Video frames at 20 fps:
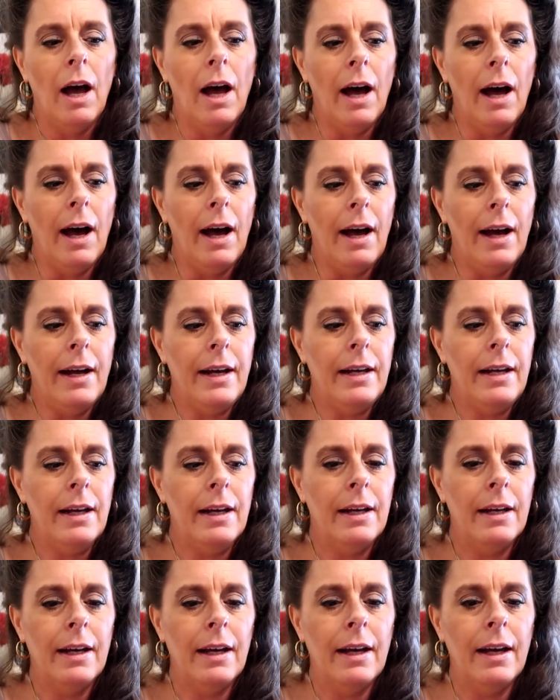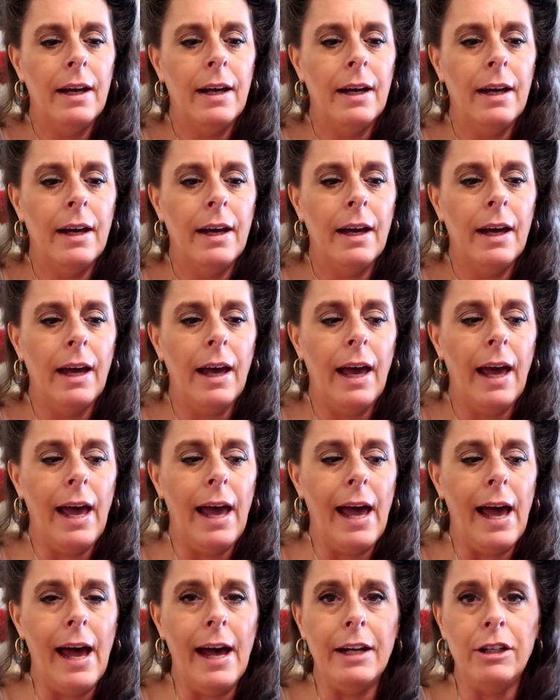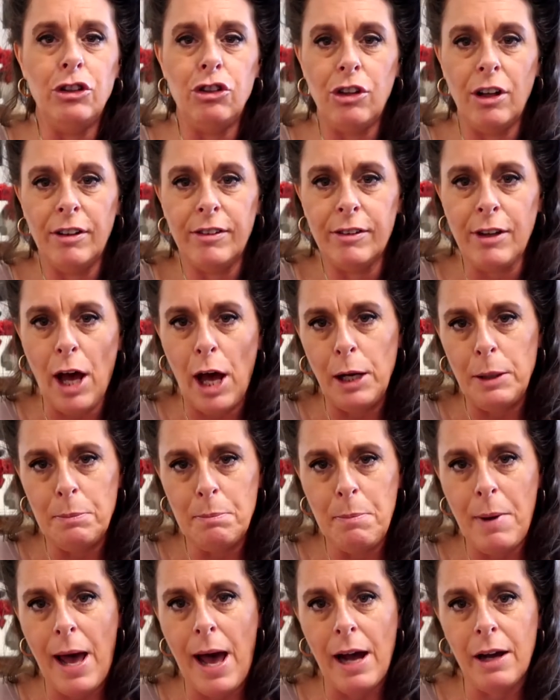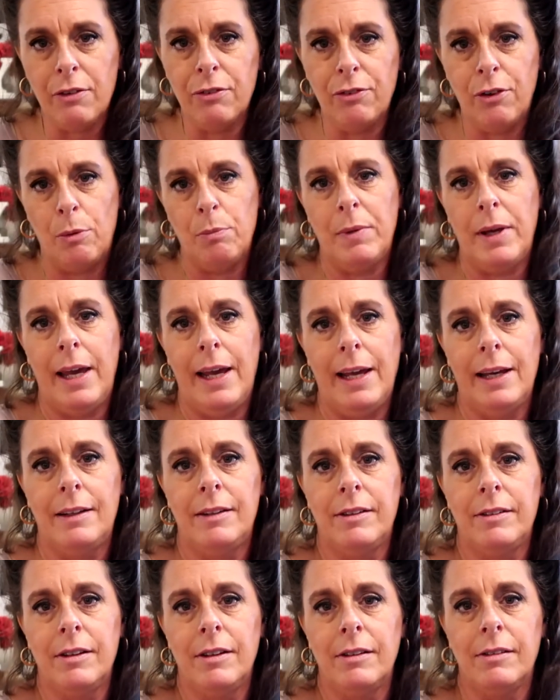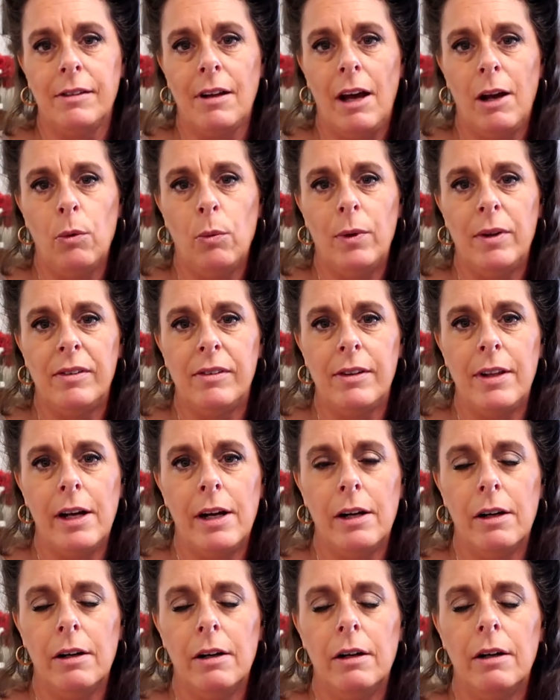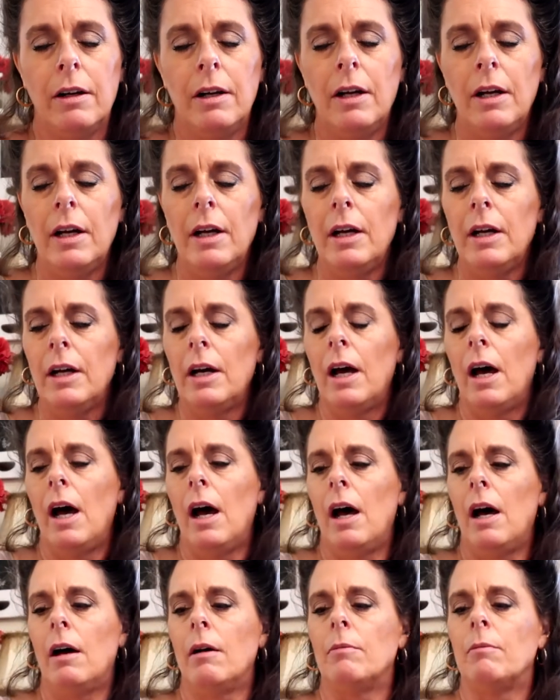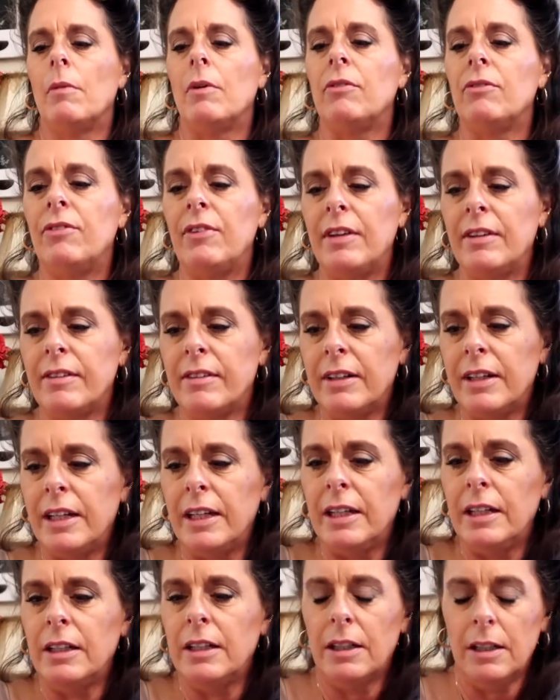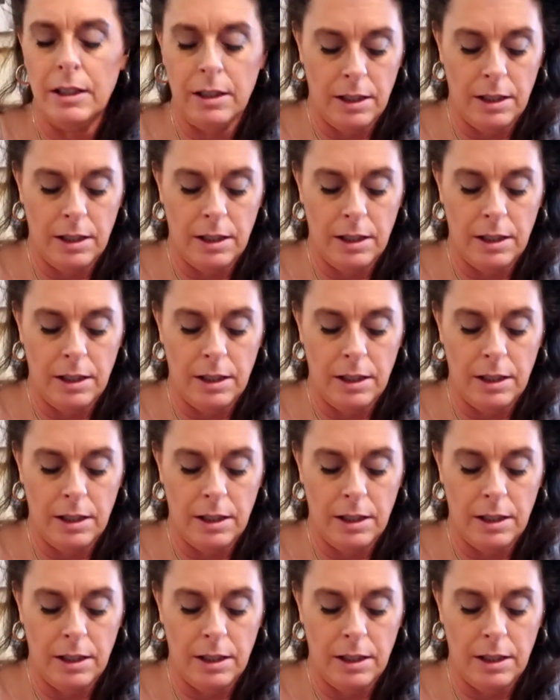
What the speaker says: I had just gotten back from Kansas. I was there visiting,